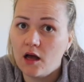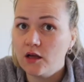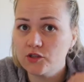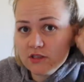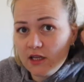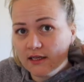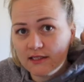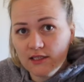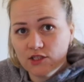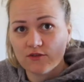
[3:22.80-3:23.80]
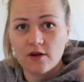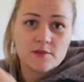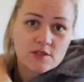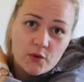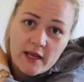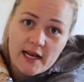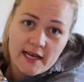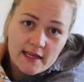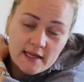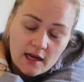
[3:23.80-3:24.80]
I'd just like to interrupt
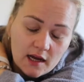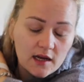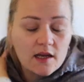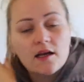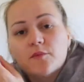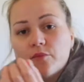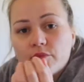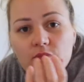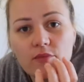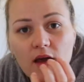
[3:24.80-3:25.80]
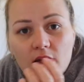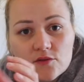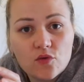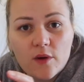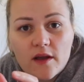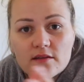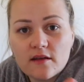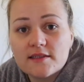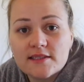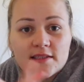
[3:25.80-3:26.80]
quickly. Um, as always,
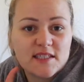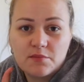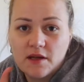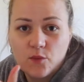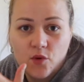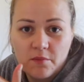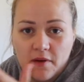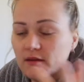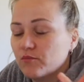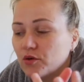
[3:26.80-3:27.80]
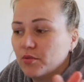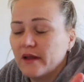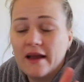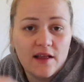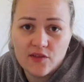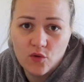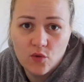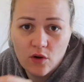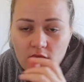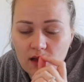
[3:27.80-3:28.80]
I didn't explain what I meant properly at
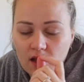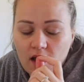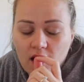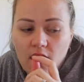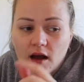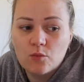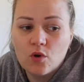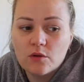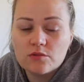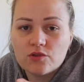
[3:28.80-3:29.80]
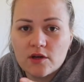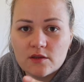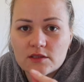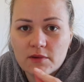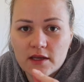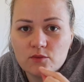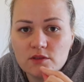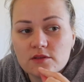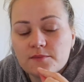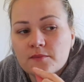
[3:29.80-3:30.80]
all. And what I was trying to explain
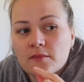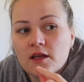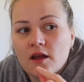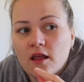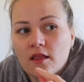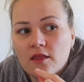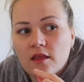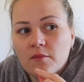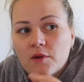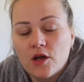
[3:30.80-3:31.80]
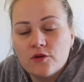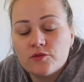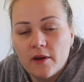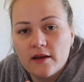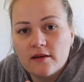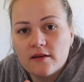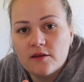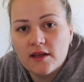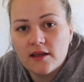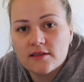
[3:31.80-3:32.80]
was that my low spend
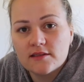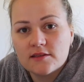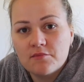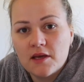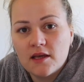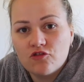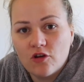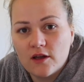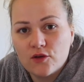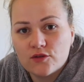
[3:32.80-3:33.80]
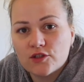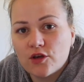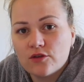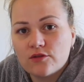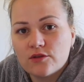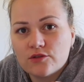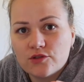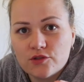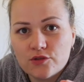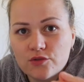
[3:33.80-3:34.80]
is me trying not to go
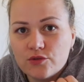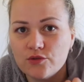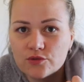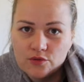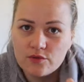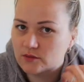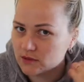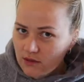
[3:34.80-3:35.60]
to